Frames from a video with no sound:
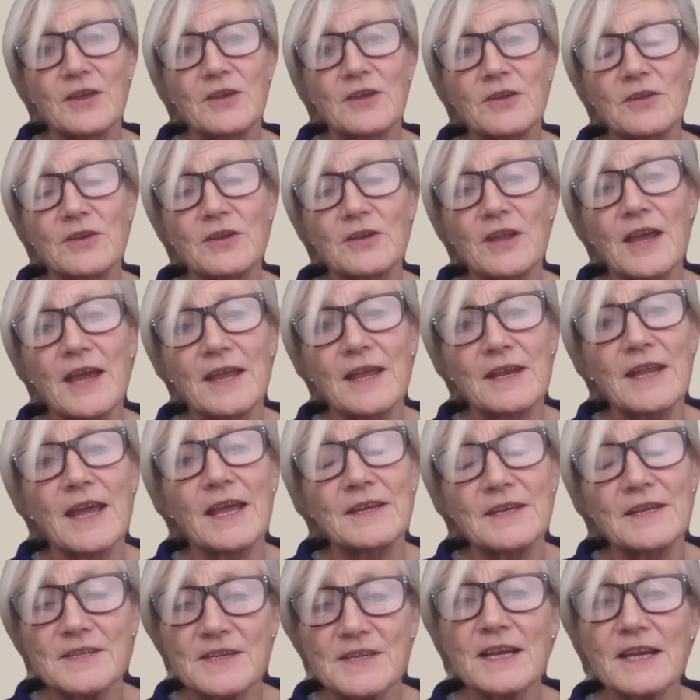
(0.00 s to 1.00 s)
And
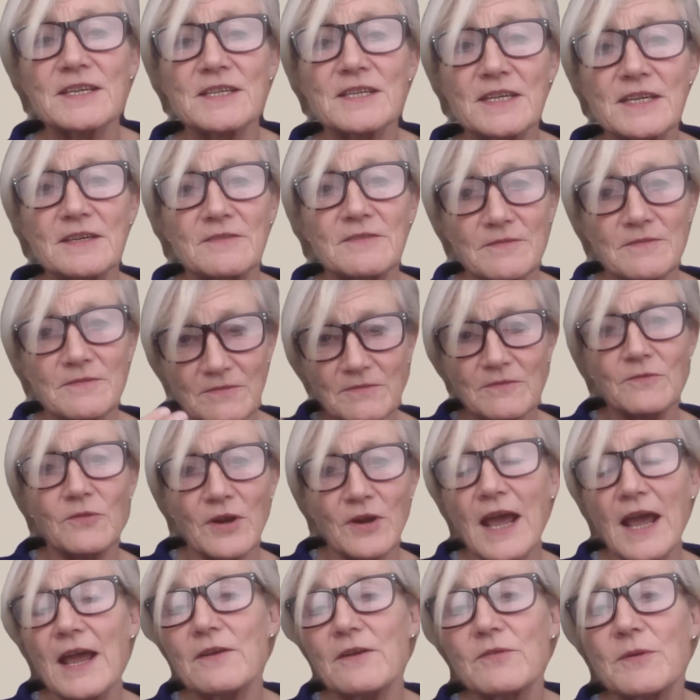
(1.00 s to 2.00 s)
it's actually,
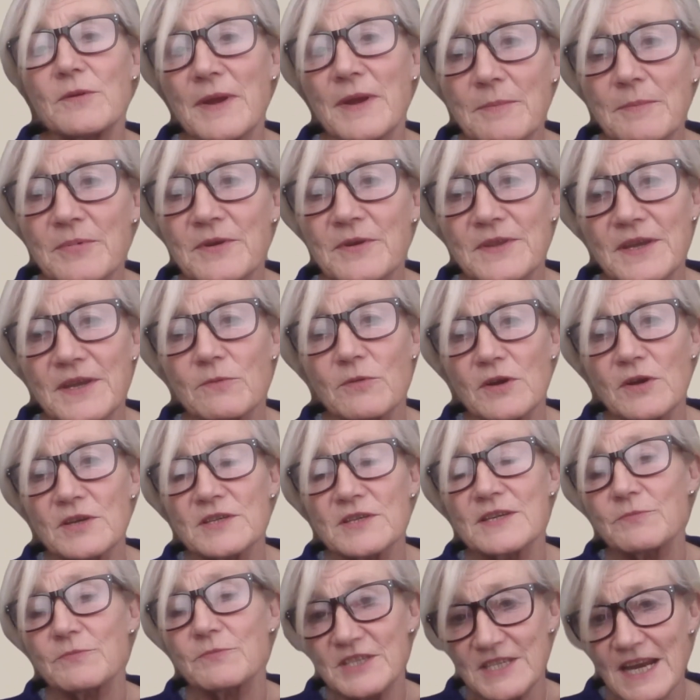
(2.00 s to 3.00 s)
what I remember there
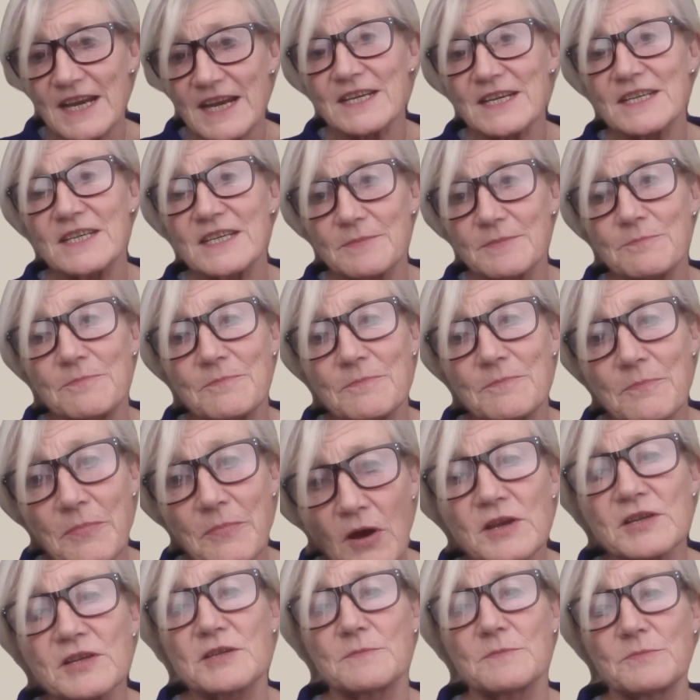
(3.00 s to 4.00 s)
was, it was actually
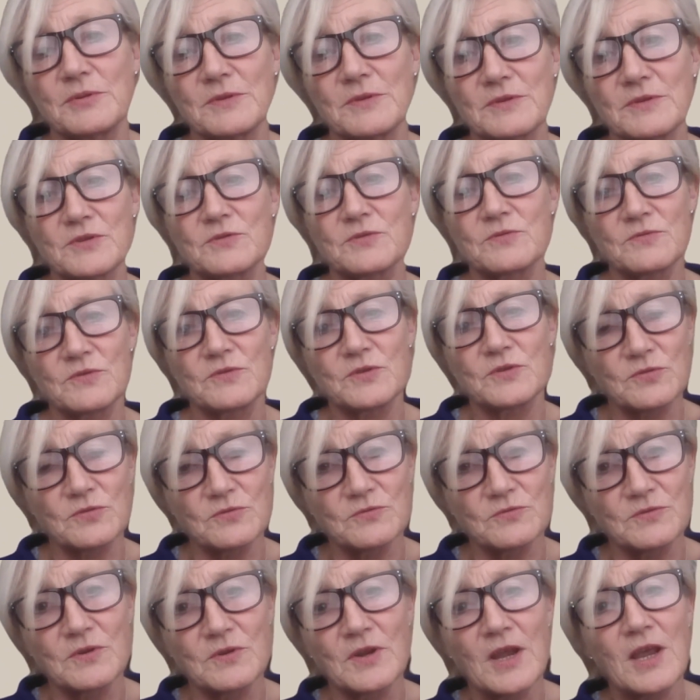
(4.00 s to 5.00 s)
possible
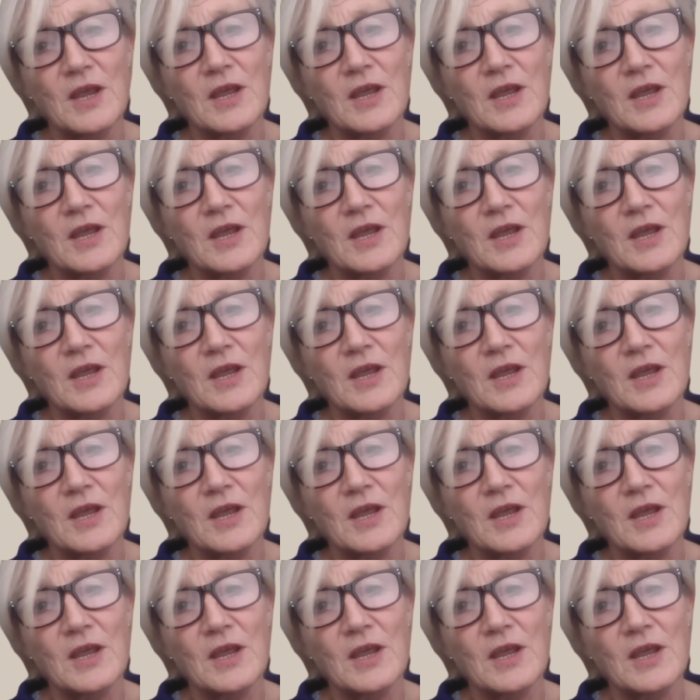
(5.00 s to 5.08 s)
to